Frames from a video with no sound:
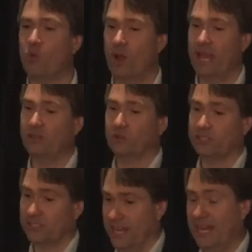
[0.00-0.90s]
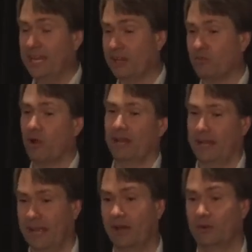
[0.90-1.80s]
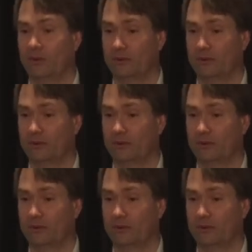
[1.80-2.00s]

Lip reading: where you're standing right now,